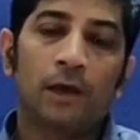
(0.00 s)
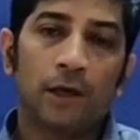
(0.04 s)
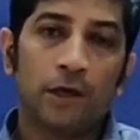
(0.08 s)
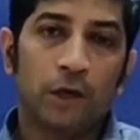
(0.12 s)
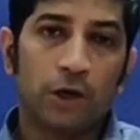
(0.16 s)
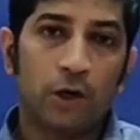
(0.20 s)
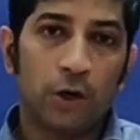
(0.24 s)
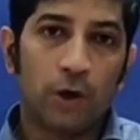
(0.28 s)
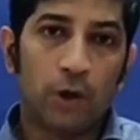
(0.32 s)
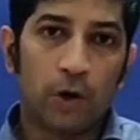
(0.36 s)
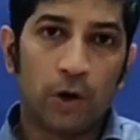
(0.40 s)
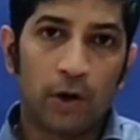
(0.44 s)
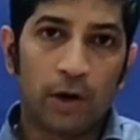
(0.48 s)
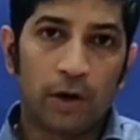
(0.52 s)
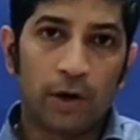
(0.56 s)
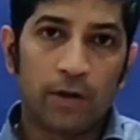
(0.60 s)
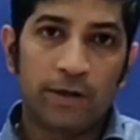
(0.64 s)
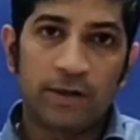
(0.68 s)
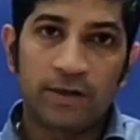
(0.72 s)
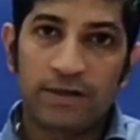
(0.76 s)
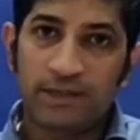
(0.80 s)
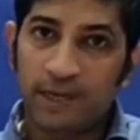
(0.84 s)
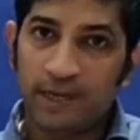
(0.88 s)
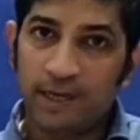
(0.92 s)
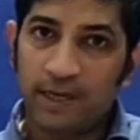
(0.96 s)
your
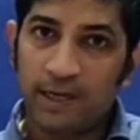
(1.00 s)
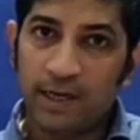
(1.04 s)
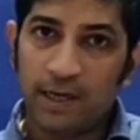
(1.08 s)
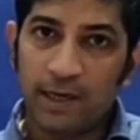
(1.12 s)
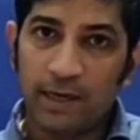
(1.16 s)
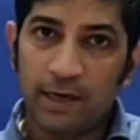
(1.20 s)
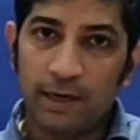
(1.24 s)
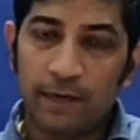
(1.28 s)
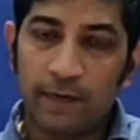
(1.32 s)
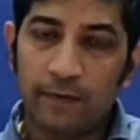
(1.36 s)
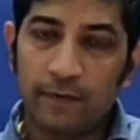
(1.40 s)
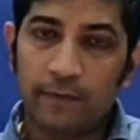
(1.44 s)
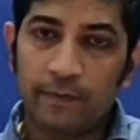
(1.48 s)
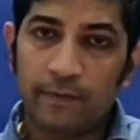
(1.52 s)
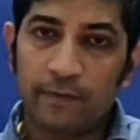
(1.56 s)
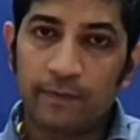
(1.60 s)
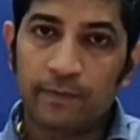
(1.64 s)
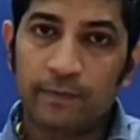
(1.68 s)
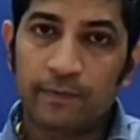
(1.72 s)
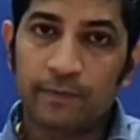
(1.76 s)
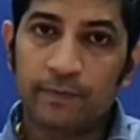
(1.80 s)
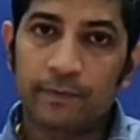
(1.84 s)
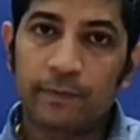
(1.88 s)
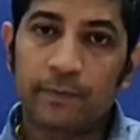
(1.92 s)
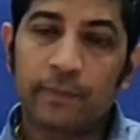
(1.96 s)
city
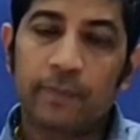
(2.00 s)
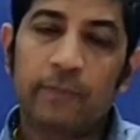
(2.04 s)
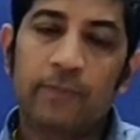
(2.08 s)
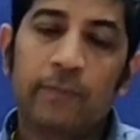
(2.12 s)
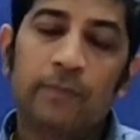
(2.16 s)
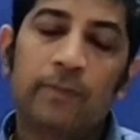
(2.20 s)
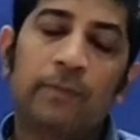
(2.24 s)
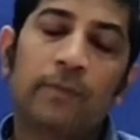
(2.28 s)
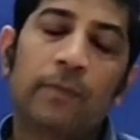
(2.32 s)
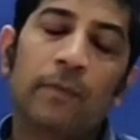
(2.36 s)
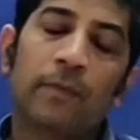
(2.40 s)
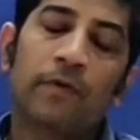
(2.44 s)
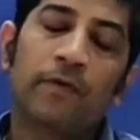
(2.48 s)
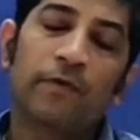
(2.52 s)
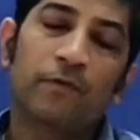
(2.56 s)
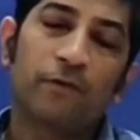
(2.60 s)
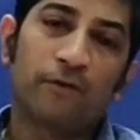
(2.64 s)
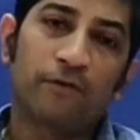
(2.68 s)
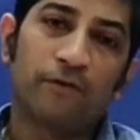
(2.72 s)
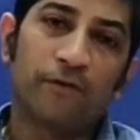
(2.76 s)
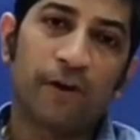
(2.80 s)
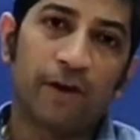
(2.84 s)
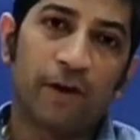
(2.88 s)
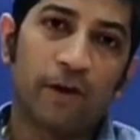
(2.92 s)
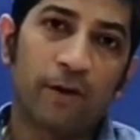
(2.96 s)

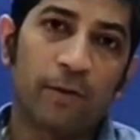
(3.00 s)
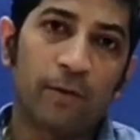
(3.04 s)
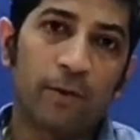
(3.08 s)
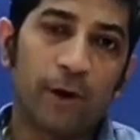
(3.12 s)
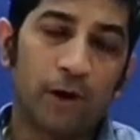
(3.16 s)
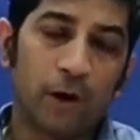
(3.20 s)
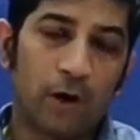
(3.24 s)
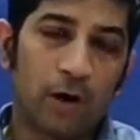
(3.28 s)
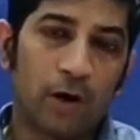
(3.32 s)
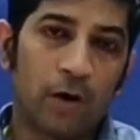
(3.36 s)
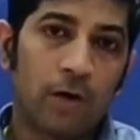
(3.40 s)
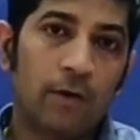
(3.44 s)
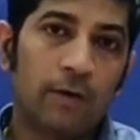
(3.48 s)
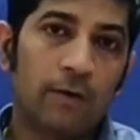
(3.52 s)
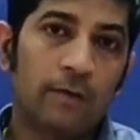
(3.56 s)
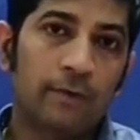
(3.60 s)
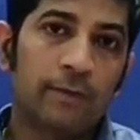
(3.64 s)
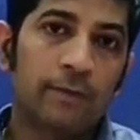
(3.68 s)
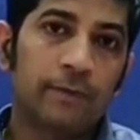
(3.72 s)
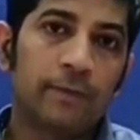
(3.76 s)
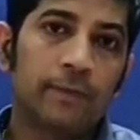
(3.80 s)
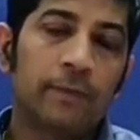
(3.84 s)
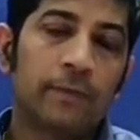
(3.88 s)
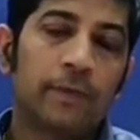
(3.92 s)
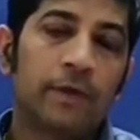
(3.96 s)
from where you belong,
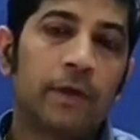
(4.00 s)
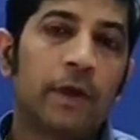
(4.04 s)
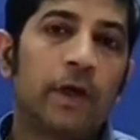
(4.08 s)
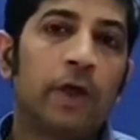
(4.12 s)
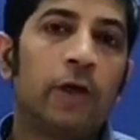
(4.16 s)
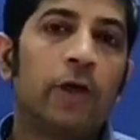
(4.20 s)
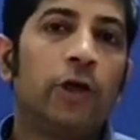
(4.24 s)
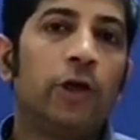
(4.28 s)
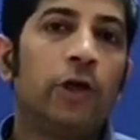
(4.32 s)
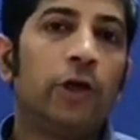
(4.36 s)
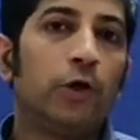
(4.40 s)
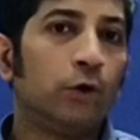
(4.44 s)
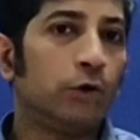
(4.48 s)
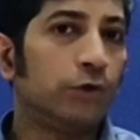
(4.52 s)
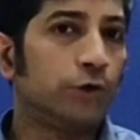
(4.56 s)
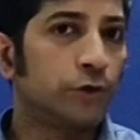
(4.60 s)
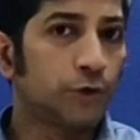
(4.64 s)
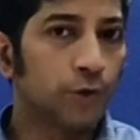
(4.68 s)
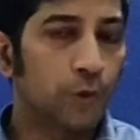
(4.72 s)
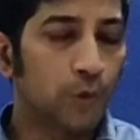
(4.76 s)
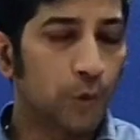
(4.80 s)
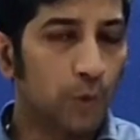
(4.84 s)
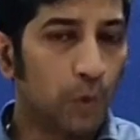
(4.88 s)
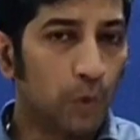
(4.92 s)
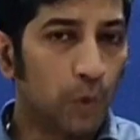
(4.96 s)
your
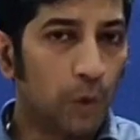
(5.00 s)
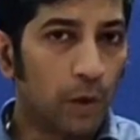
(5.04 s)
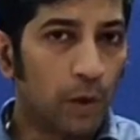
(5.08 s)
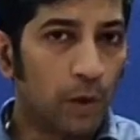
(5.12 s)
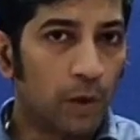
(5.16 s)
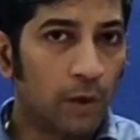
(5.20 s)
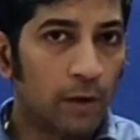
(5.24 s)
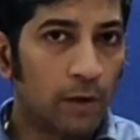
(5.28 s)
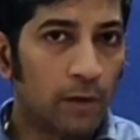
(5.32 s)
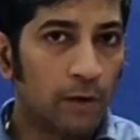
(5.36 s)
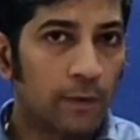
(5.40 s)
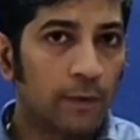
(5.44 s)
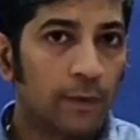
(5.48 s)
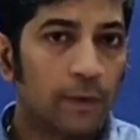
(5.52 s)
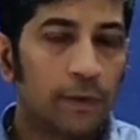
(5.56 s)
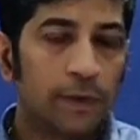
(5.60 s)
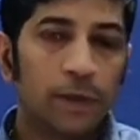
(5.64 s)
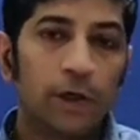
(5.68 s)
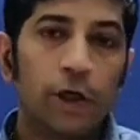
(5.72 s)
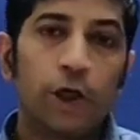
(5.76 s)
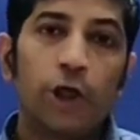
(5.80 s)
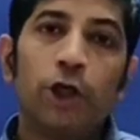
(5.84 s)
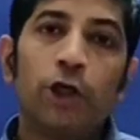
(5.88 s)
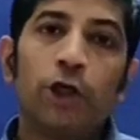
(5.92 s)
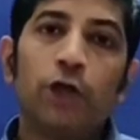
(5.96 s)
school,
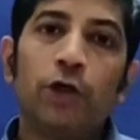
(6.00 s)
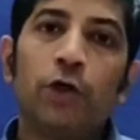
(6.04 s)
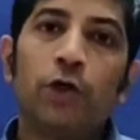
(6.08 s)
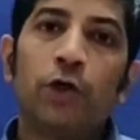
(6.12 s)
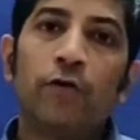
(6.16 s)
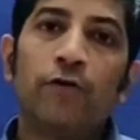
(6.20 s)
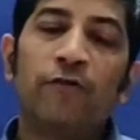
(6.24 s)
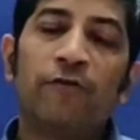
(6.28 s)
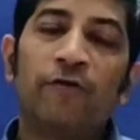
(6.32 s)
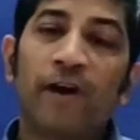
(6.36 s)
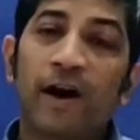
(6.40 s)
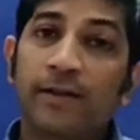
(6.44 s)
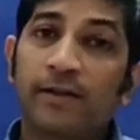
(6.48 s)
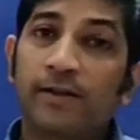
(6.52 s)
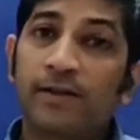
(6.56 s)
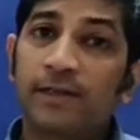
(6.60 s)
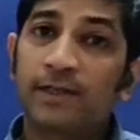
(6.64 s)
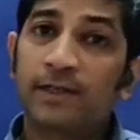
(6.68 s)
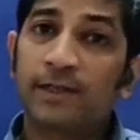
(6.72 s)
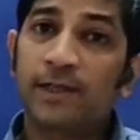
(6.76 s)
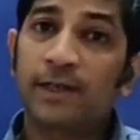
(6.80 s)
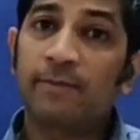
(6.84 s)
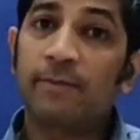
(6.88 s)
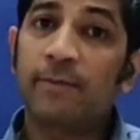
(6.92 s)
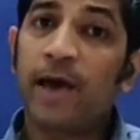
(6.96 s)
your
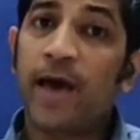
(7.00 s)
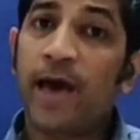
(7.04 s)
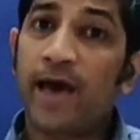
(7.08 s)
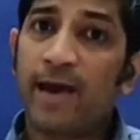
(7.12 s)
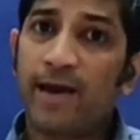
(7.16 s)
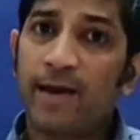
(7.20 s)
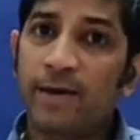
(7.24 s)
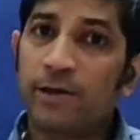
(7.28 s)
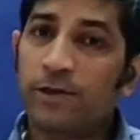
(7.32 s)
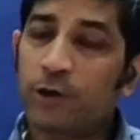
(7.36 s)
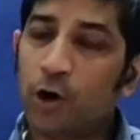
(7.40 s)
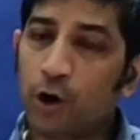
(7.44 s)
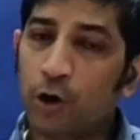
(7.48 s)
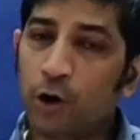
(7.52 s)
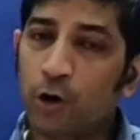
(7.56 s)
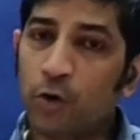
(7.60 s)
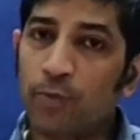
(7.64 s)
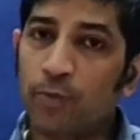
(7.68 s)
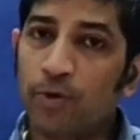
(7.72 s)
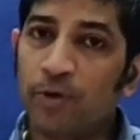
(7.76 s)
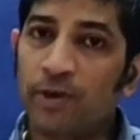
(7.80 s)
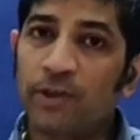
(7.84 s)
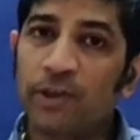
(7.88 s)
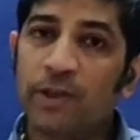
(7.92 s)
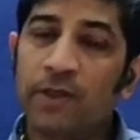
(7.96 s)
father's name and his
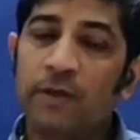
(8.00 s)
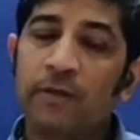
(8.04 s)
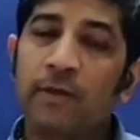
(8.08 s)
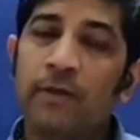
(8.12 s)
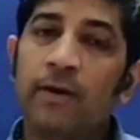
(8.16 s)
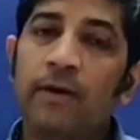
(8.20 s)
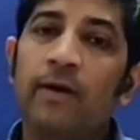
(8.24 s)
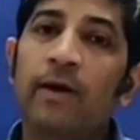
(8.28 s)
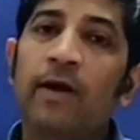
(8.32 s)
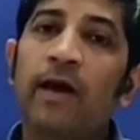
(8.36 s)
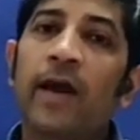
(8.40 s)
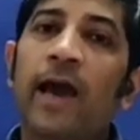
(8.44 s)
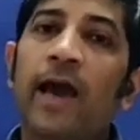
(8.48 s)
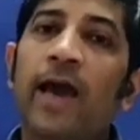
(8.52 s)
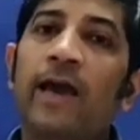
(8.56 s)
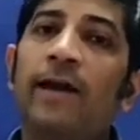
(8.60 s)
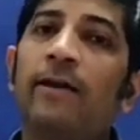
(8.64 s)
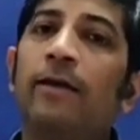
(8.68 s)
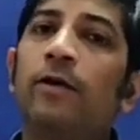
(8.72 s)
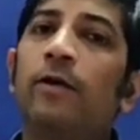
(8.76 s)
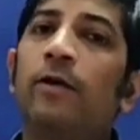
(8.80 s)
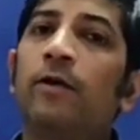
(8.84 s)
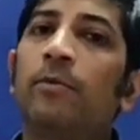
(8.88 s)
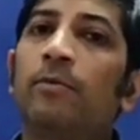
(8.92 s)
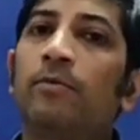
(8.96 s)
occupation,
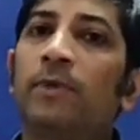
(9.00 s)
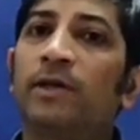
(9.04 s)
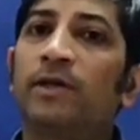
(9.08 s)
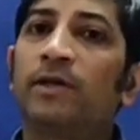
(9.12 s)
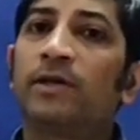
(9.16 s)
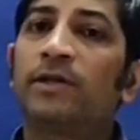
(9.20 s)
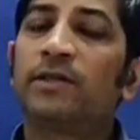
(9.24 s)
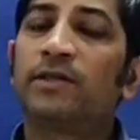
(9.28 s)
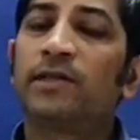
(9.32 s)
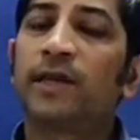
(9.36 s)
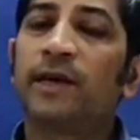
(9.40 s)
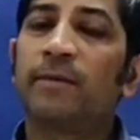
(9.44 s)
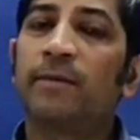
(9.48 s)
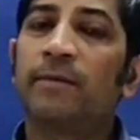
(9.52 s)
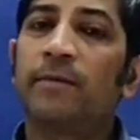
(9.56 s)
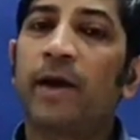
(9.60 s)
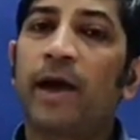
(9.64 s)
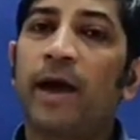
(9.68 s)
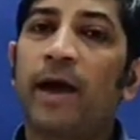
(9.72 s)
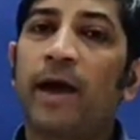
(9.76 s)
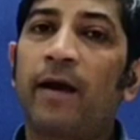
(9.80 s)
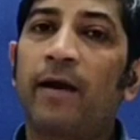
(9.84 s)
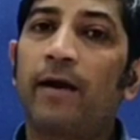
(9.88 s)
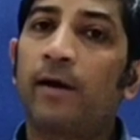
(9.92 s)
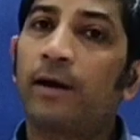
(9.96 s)
and your mother's name
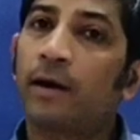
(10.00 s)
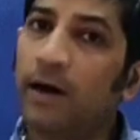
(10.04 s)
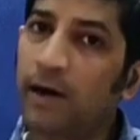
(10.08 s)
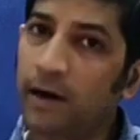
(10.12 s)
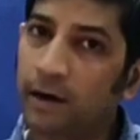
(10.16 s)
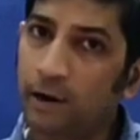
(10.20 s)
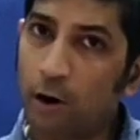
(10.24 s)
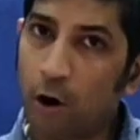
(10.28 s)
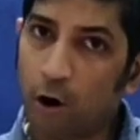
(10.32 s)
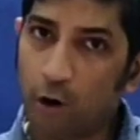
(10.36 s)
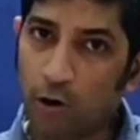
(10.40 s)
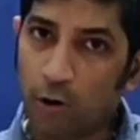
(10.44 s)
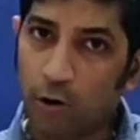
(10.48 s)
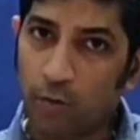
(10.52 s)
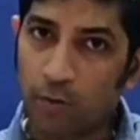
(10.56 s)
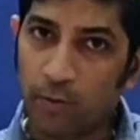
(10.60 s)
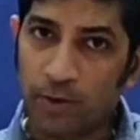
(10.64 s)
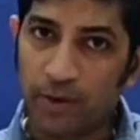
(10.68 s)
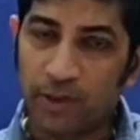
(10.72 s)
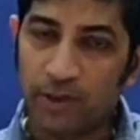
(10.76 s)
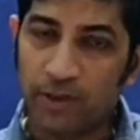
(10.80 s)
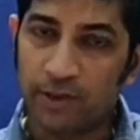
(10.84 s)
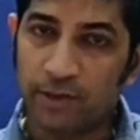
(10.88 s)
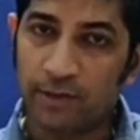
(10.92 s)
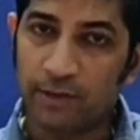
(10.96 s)
and her
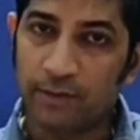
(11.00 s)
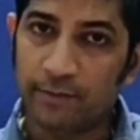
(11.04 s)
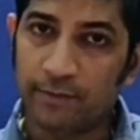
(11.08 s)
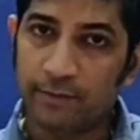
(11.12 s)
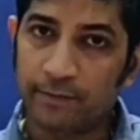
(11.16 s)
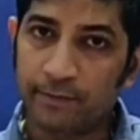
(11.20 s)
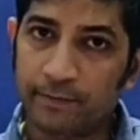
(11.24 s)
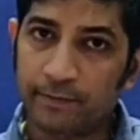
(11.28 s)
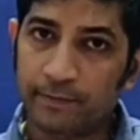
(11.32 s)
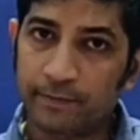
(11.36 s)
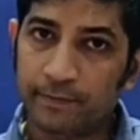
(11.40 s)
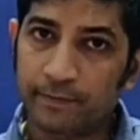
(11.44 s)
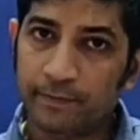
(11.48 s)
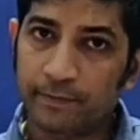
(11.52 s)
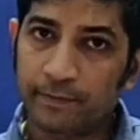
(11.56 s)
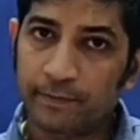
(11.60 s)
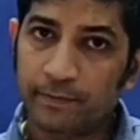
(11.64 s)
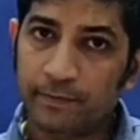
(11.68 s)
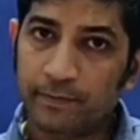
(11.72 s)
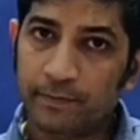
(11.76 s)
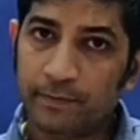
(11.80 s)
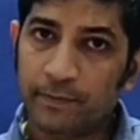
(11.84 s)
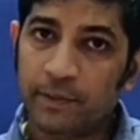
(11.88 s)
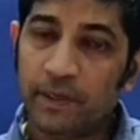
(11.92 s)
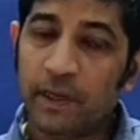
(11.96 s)
occupation,
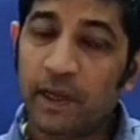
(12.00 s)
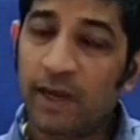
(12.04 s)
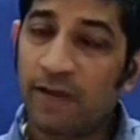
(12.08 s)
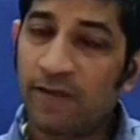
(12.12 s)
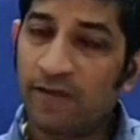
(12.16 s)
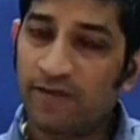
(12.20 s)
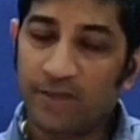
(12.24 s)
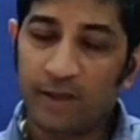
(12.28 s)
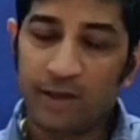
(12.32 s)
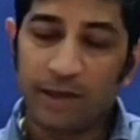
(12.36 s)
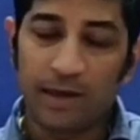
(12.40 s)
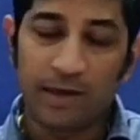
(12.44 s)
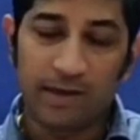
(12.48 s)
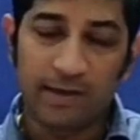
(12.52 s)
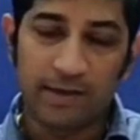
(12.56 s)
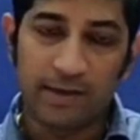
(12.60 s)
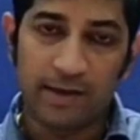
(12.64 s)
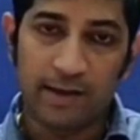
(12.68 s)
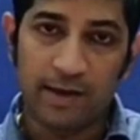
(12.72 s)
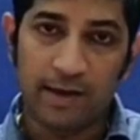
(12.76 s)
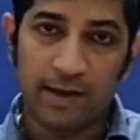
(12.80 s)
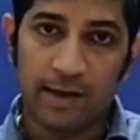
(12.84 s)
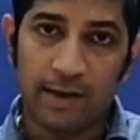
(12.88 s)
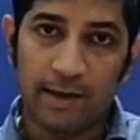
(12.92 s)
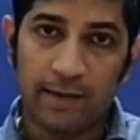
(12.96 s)
if there is
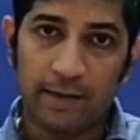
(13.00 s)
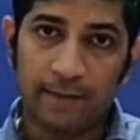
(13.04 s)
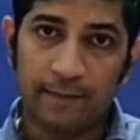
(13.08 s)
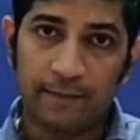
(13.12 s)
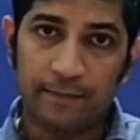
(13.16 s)
any.